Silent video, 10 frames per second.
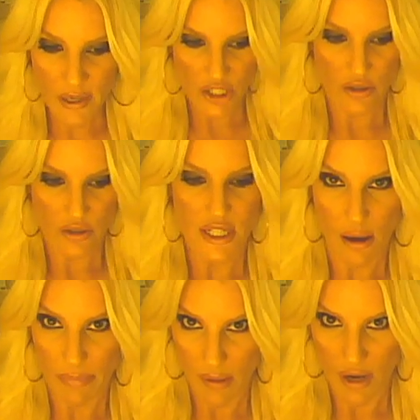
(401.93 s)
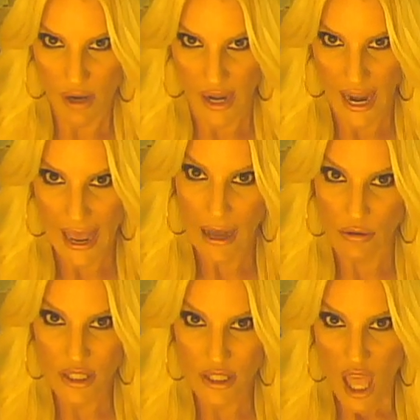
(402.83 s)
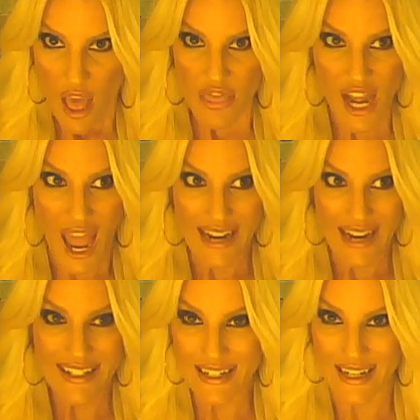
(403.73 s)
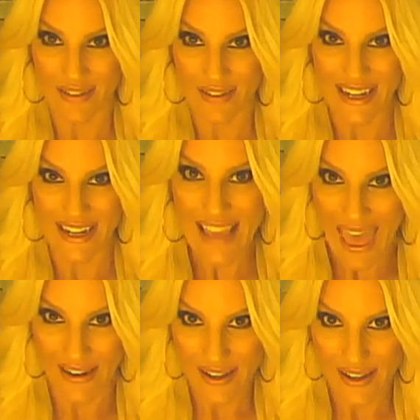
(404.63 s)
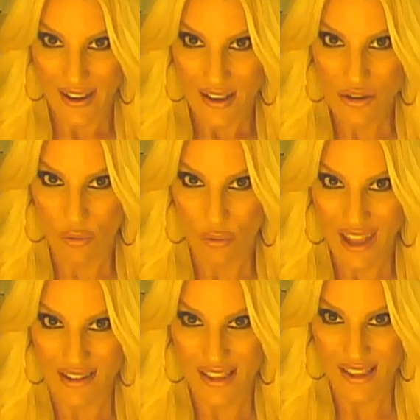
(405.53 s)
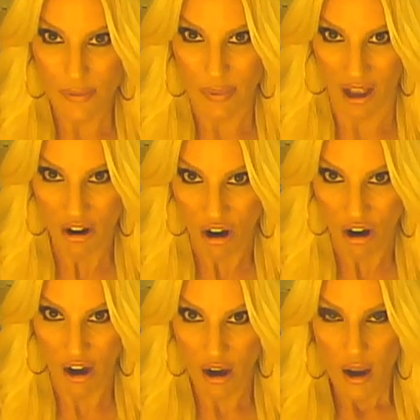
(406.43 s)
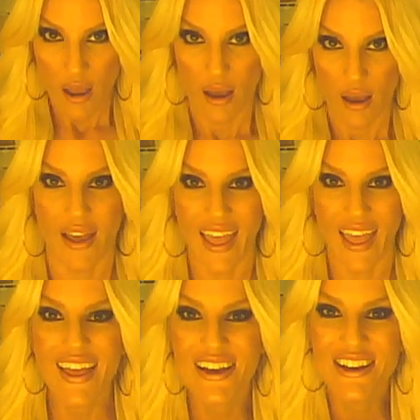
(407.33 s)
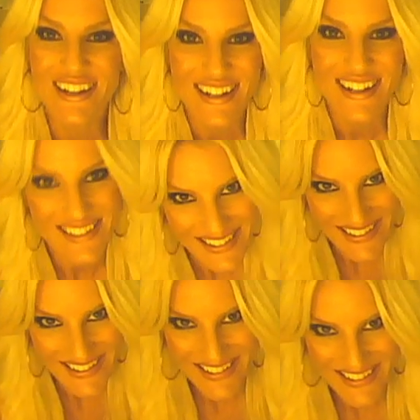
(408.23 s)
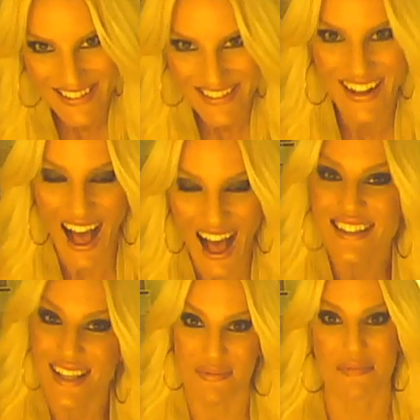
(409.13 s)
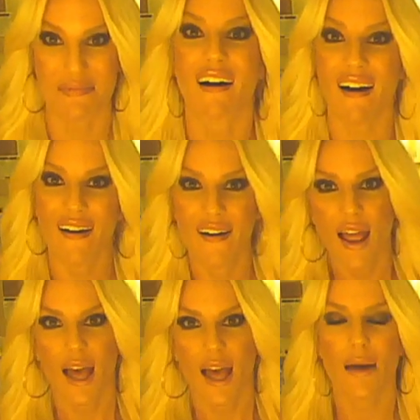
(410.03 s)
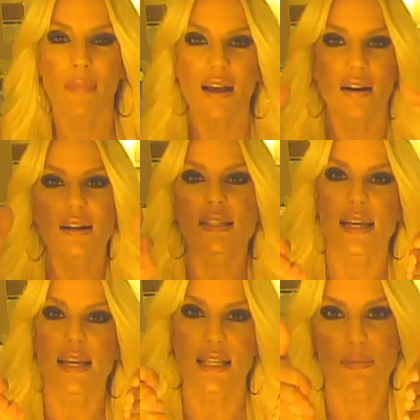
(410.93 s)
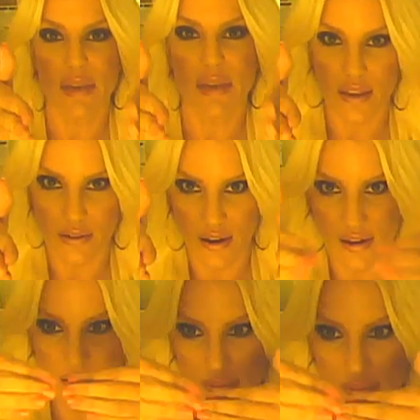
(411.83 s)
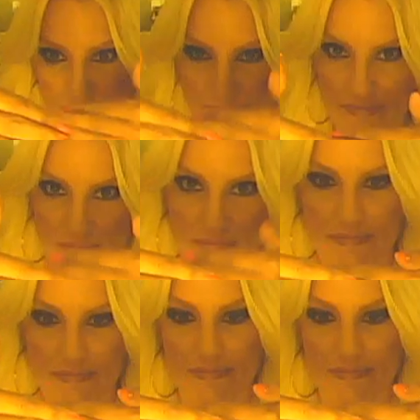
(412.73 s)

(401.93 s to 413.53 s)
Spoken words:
Gave all my money to a down payment on a house that I didn't even get. So I had to sleep in my car. Okay? I slept in my car. And my car is, like, this big, you guys.